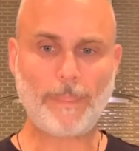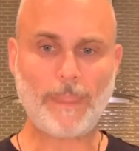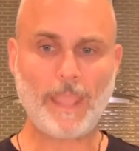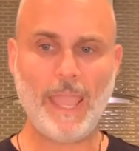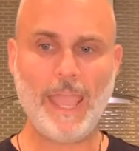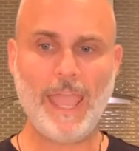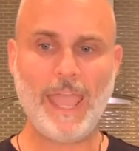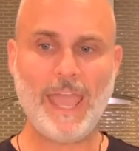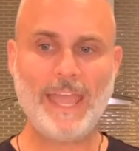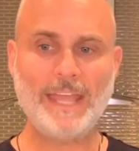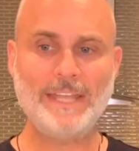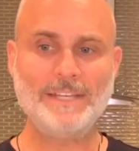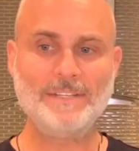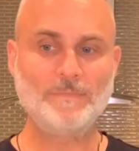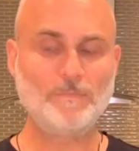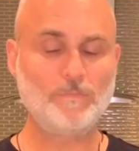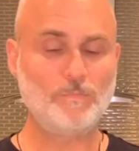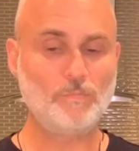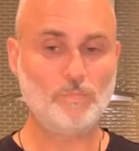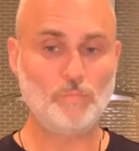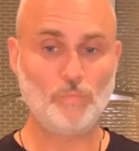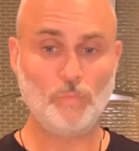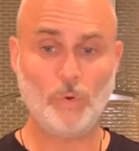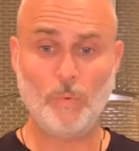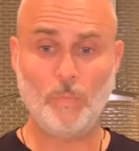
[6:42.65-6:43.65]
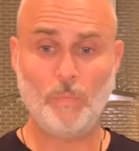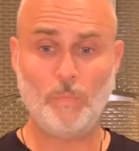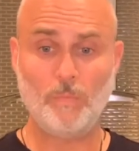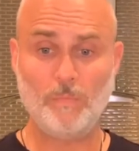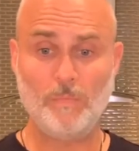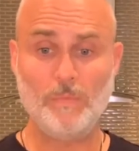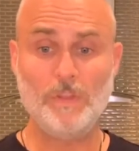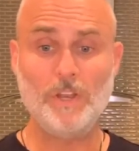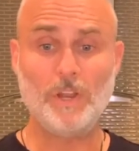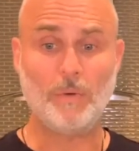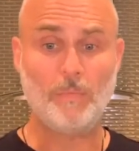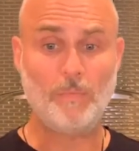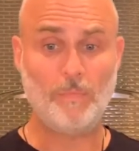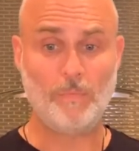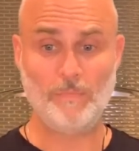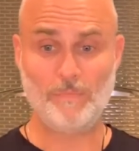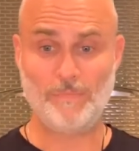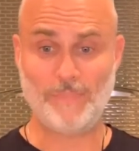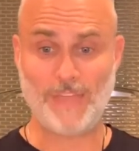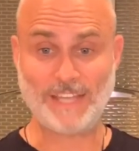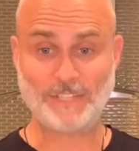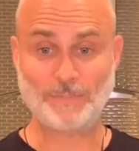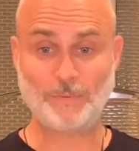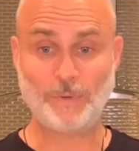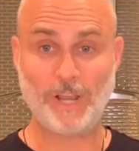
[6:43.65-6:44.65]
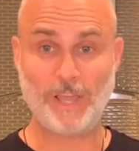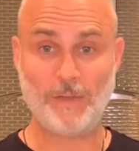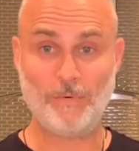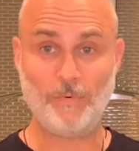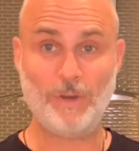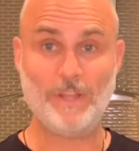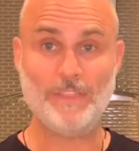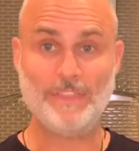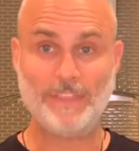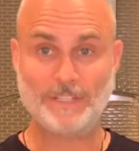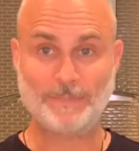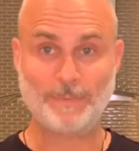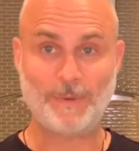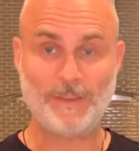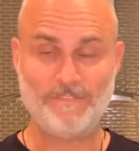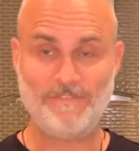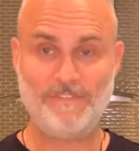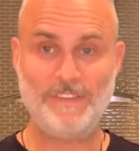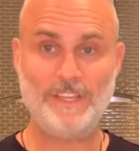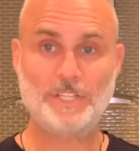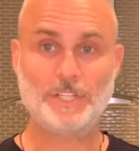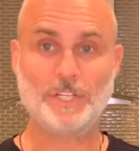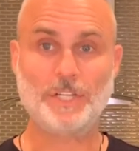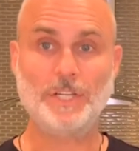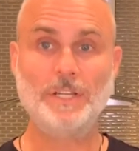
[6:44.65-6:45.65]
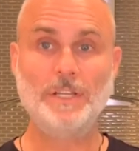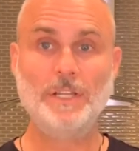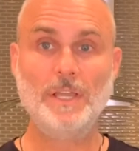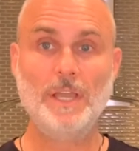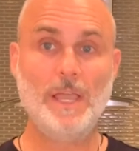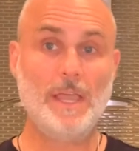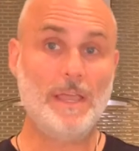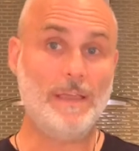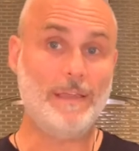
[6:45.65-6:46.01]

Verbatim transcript: And, well, you know, that's what I want. That's my vision.